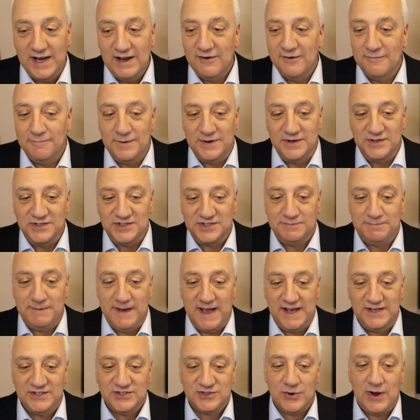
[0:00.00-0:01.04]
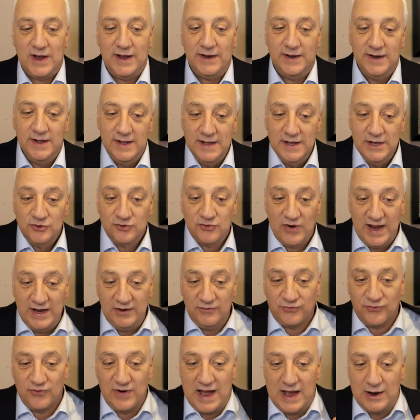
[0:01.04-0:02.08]
I never been to space, so I
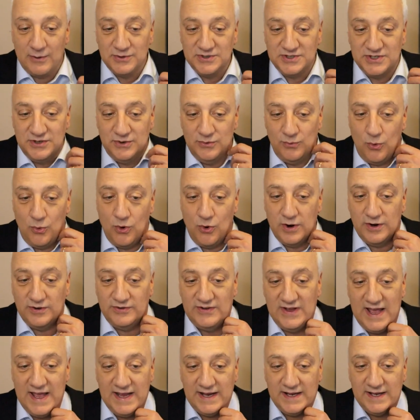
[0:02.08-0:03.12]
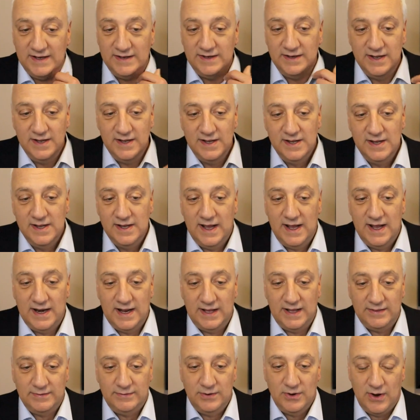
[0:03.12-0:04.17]
trained for hours in the water tank and
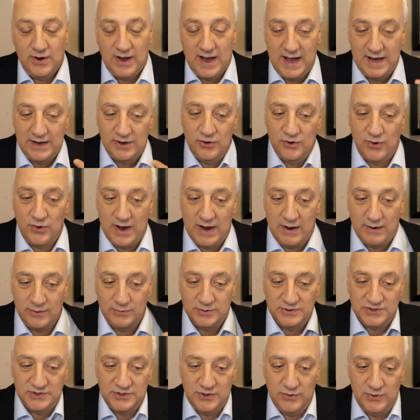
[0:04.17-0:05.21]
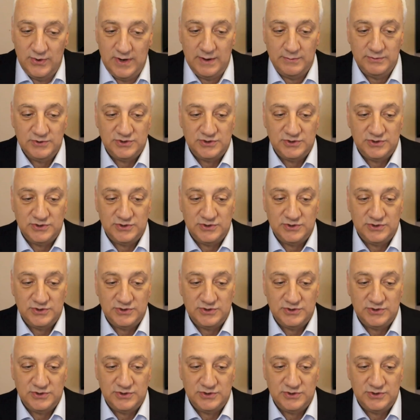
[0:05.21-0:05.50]
and I you know I didn't know how I was doing.